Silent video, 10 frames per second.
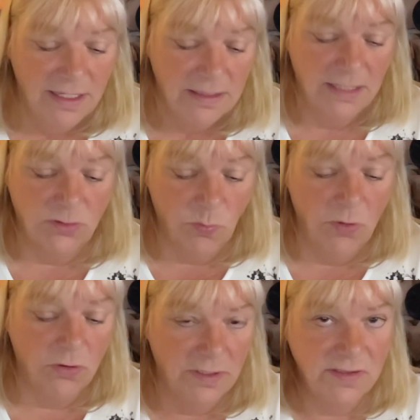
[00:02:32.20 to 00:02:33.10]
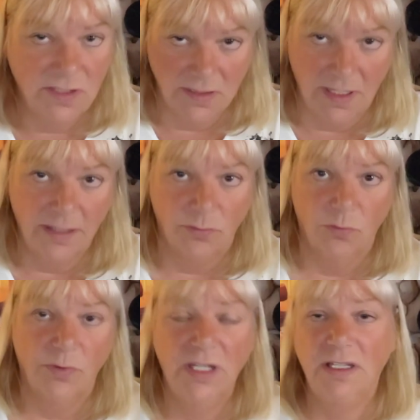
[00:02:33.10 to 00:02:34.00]
Like, the world is just like
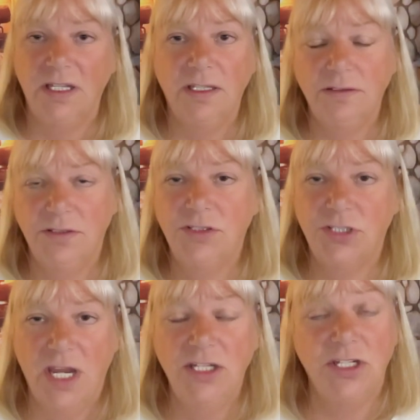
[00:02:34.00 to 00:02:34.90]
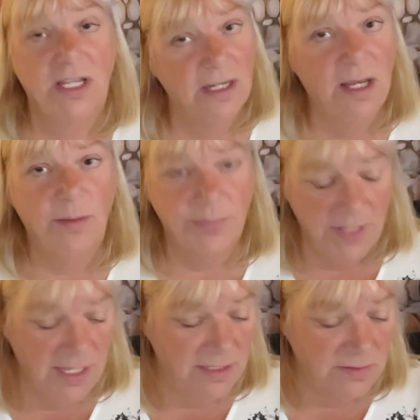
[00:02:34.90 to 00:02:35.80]
really changing it up.
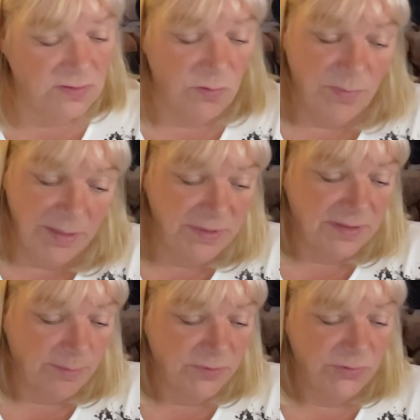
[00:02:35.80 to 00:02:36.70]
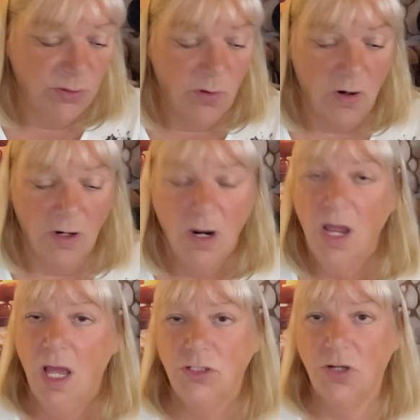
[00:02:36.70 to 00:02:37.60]
And so maybe some of you are
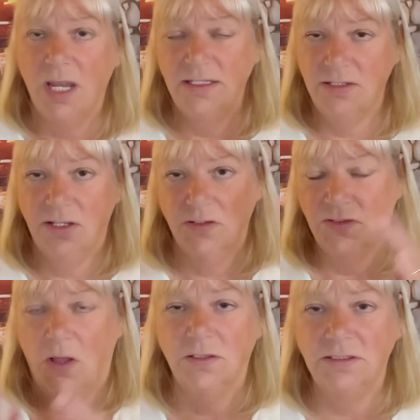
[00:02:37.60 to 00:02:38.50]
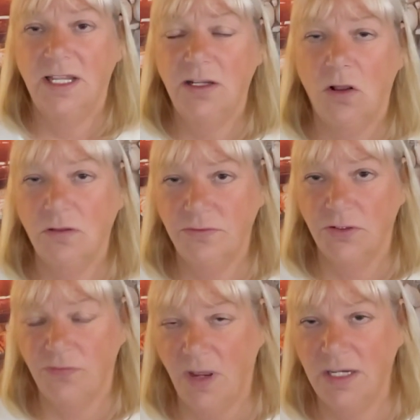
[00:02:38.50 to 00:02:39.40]
trying to consolidate all of
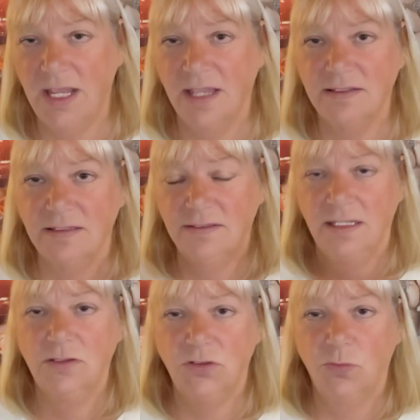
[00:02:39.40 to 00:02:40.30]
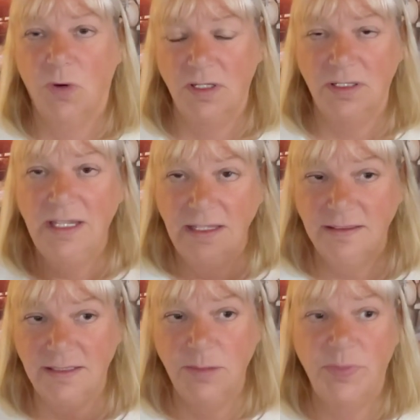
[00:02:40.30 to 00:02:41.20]
your finances into one
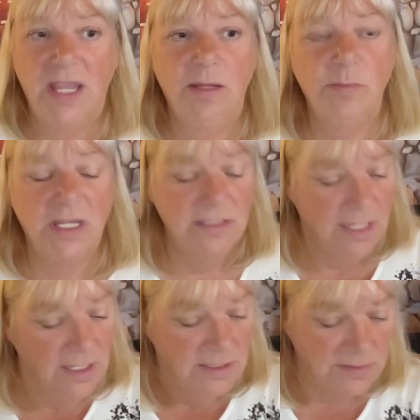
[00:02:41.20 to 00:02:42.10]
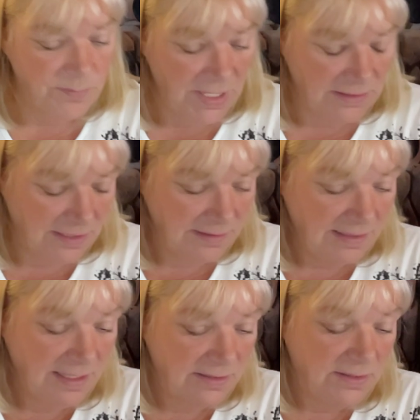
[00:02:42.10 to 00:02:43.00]
easy payment to make things
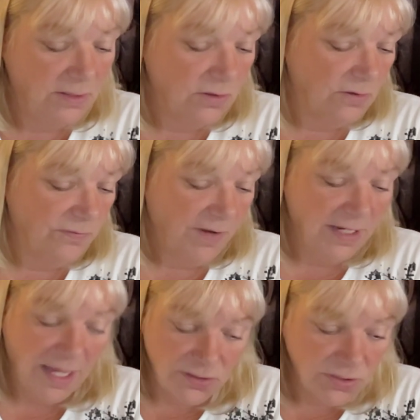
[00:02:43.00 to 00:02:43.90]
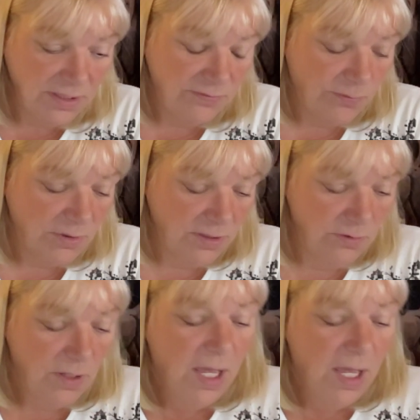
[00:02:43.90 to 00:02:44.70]
easier financially for you.